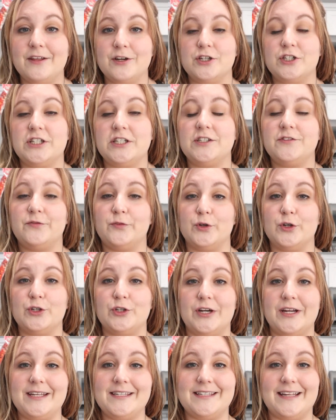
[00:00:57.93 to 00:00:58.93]
They're just 4
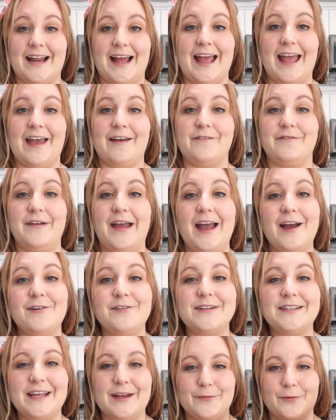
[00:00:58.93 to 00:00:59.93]
drinks that I have
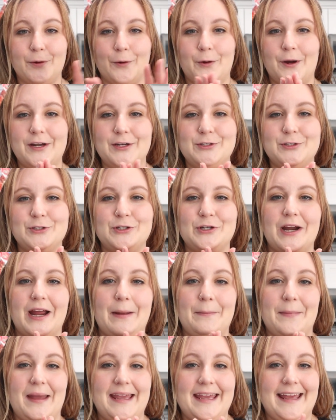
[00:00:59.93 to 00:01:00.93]
found and we're going to
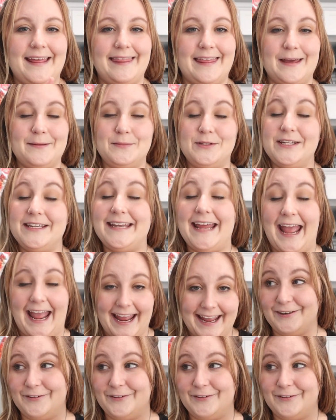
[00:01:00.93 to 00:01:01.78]
try making them today.